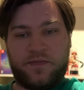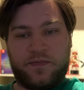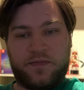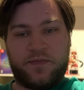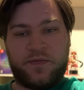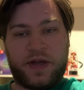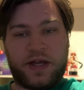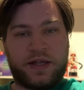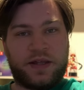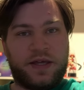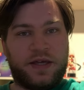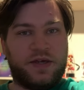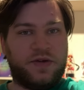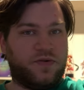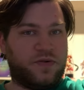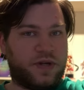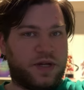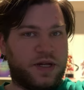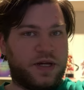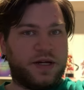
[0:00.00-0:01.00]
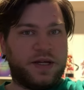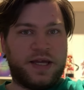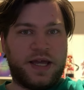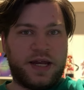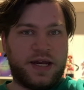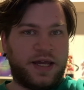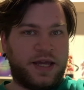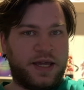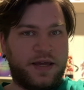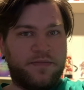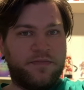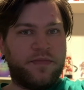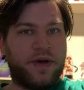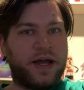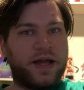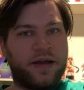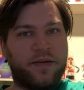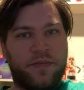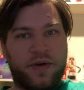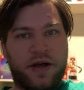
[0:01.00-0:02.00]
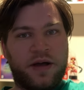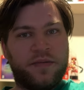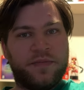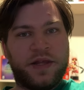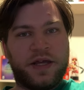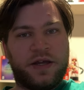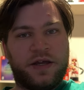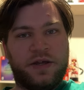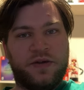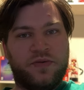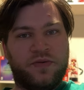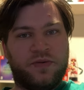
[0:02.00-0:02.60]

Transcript: fact that you can get hit by a bomb that you